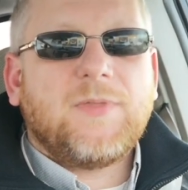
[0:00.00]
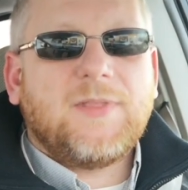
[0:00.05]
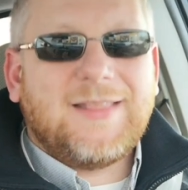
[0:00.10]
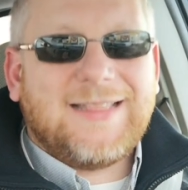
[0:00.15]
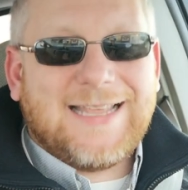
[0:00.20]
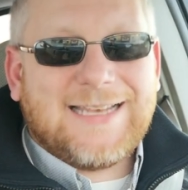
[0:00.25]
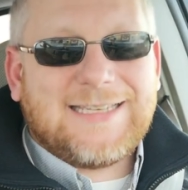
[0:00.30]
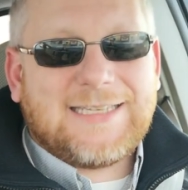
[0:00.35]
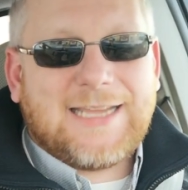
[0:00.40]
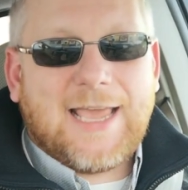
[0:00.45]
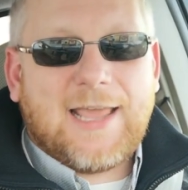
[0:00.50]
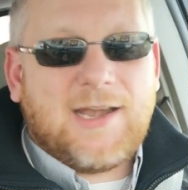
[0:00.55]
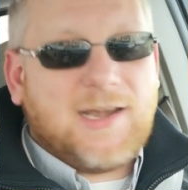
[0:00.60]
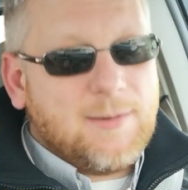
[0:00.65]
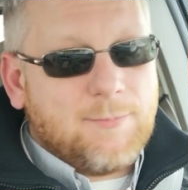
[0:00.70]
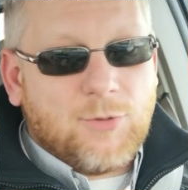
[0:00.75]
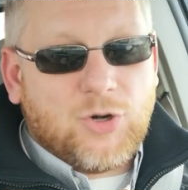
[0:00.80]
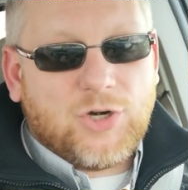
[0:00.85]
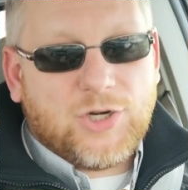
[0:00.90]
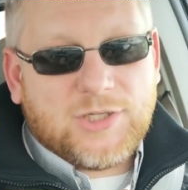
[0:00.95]
Let's get an
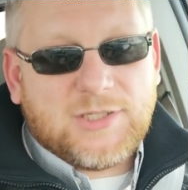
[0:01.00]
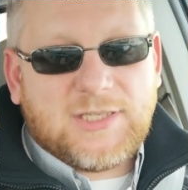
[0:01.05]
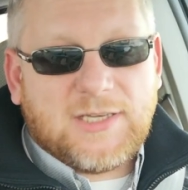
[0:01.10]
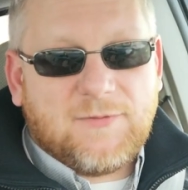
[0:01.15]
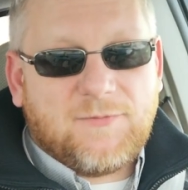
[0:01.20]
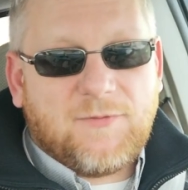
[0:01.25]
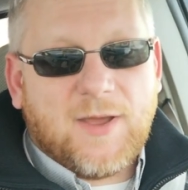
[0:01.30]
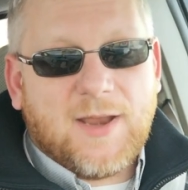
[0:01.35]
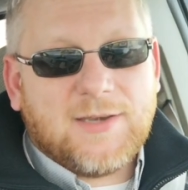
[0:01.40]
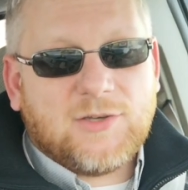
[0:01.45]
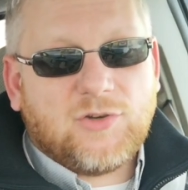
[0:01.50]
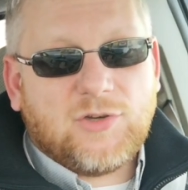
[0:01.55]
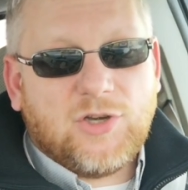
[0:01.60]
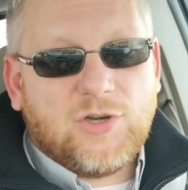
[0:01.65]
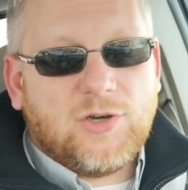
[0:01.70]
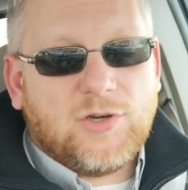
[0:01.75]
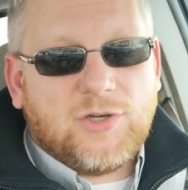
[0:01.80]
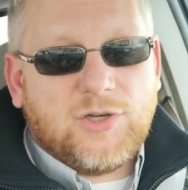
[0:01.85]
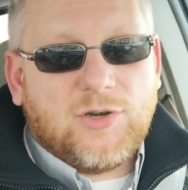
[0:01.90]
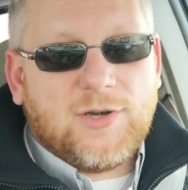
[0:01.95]
emergency fund. So
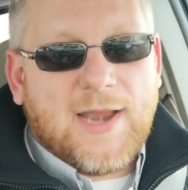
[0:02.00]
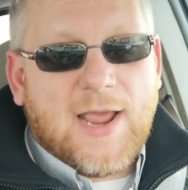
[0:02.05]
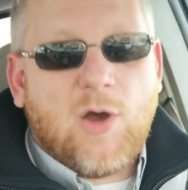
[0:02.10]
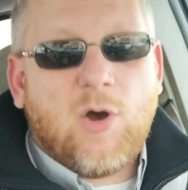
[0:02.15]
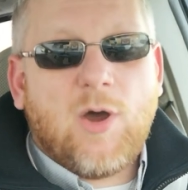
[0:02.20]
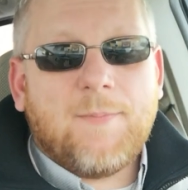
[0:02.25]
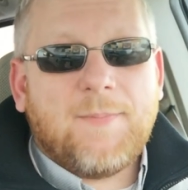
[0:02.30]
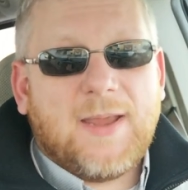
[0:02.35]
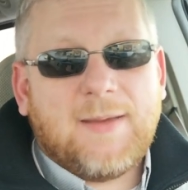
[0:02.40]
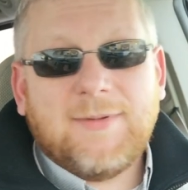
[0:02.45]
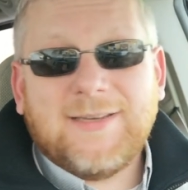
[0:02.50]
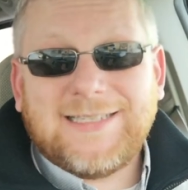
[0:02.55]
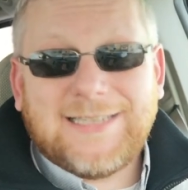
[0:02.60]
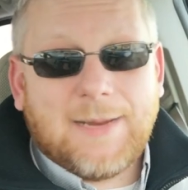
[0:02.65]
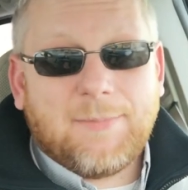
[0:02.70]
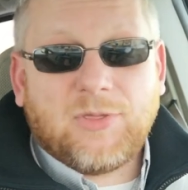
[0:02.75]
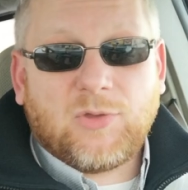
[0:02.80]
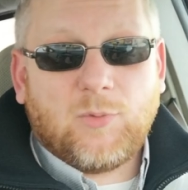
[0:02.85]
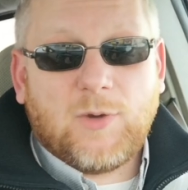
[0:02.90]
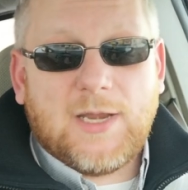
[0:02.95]
you're now on baby
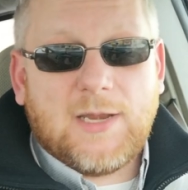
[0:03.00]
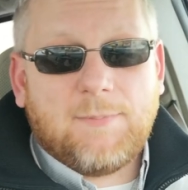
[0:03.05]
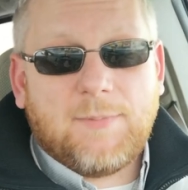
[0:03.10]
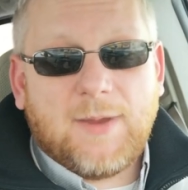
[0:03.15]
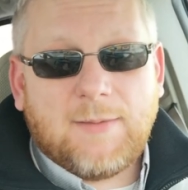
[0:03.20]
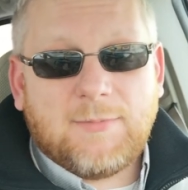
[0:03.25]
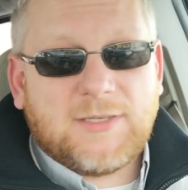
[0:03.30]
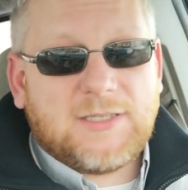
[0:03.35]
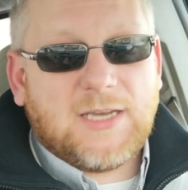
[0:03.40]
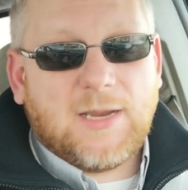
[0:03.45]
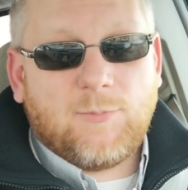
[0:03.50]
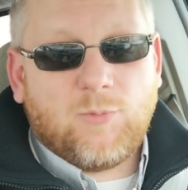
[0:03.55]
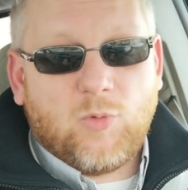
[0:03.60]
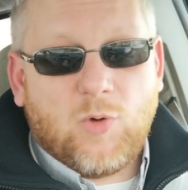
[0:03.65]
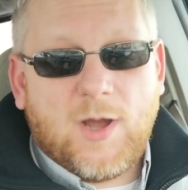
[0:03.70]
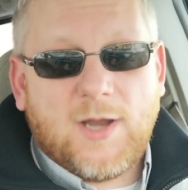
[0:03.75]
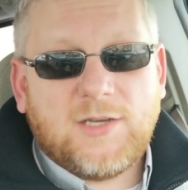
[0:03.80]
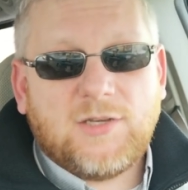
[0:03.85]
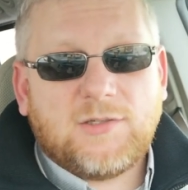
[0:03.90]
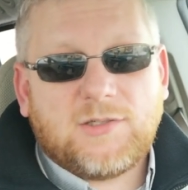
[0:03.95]
step 3. Baby step
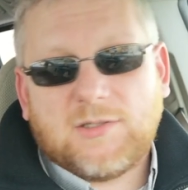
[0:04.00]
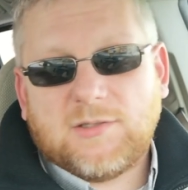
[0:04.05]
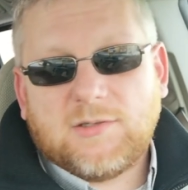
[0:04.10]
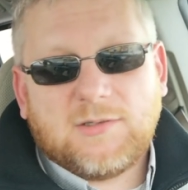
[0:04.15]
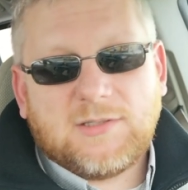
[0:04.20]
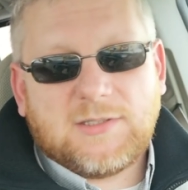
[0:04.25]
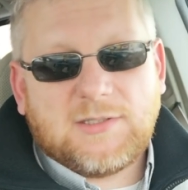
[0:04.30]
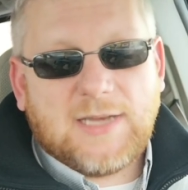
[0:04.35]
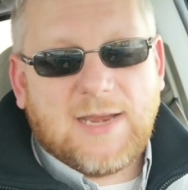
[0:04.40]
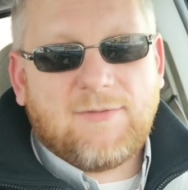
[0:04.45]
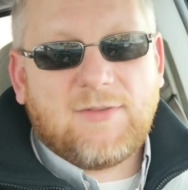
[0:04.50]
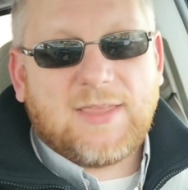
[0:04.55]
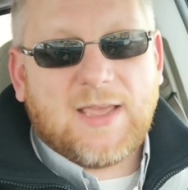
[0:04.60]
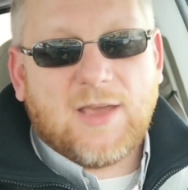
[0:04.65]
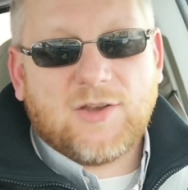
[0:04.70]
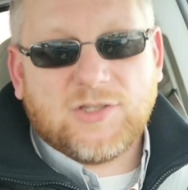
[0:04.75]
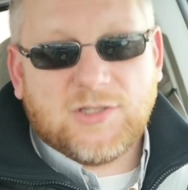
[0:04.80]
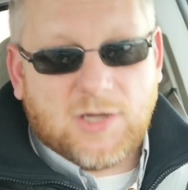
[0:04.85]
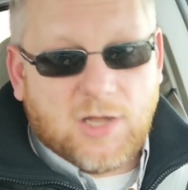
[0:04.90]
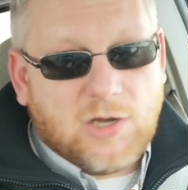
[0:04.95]
1, save
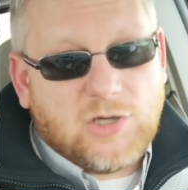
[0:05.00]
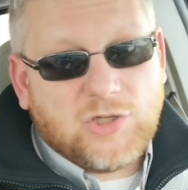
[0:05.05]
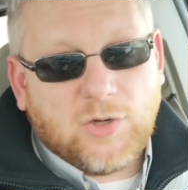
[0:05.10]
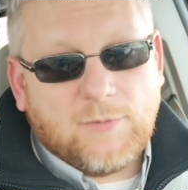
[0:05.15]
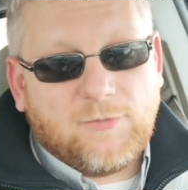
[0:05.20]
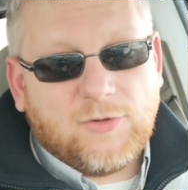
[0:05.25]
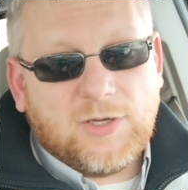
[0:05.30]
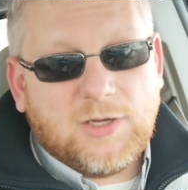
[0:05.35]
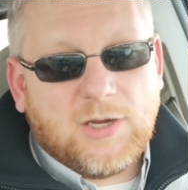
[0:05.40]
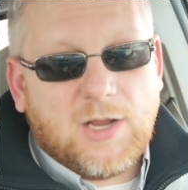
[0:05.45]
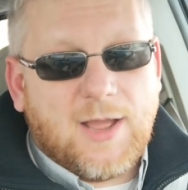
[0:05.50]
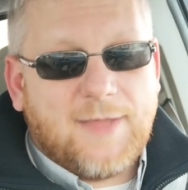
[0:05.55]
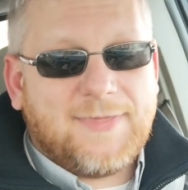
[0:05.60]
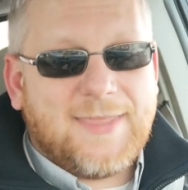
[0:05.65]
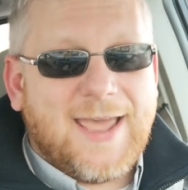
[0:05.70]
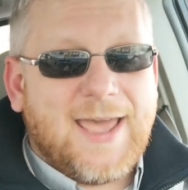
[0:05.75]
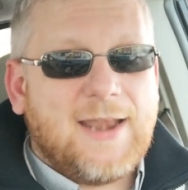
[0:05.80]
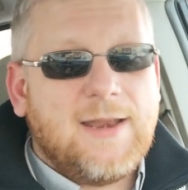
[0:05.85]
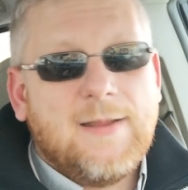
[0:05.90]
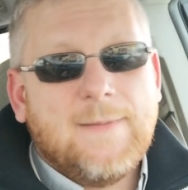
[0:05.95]
$1,000. Hopefully you got
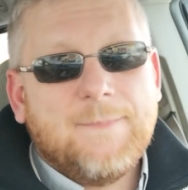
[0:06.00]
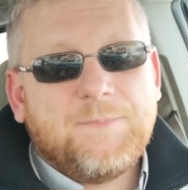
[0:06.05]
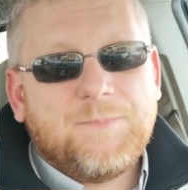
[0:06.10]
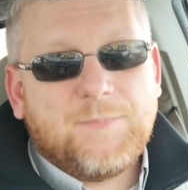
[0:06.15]
that.